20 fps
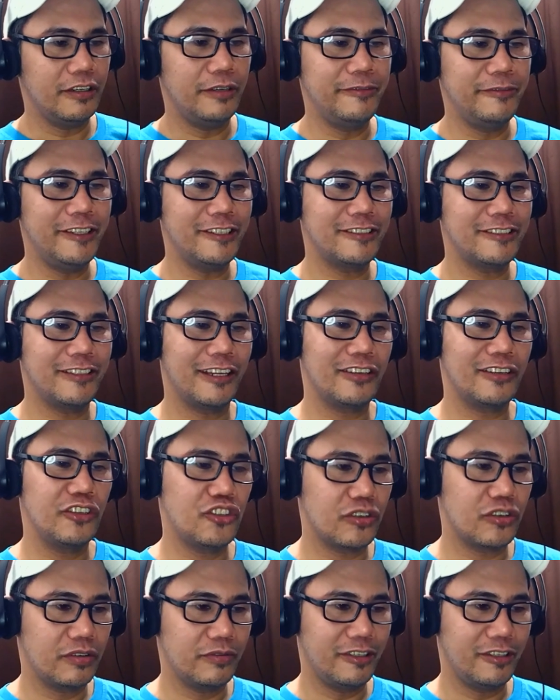I'm not exactly
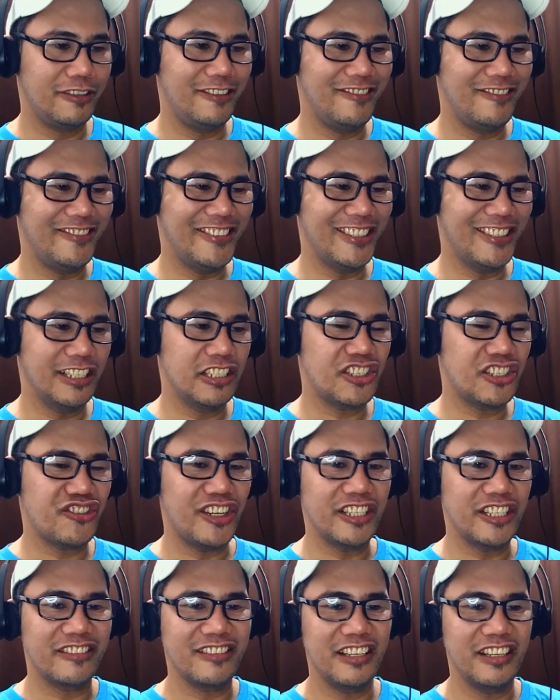sure whether the English
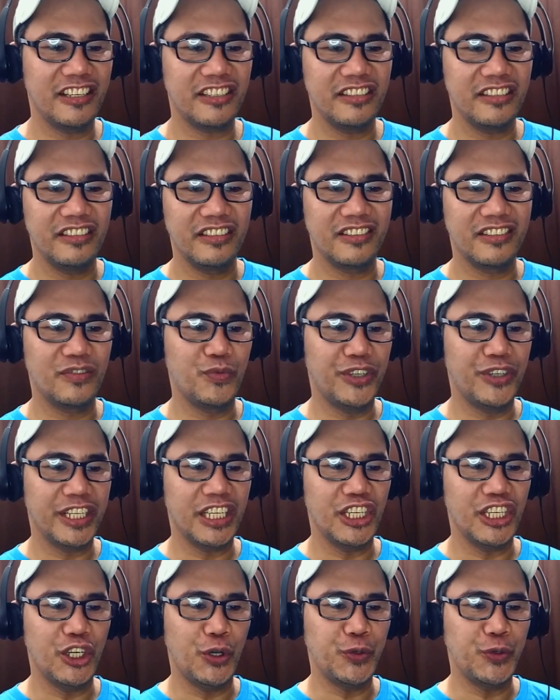translation is
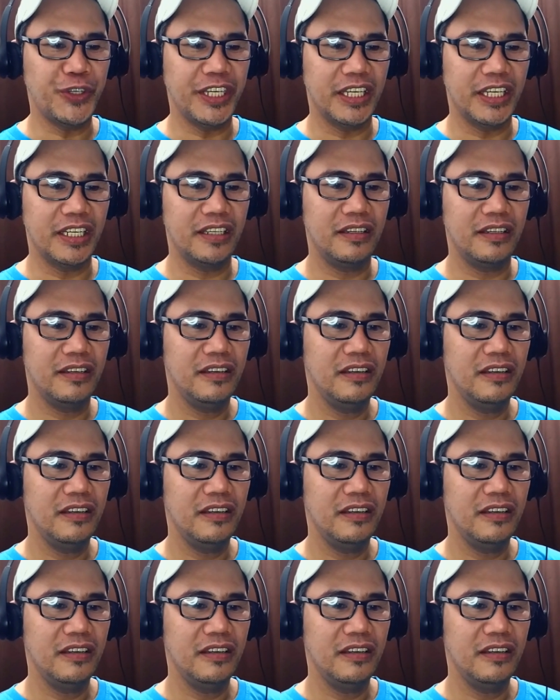working okay.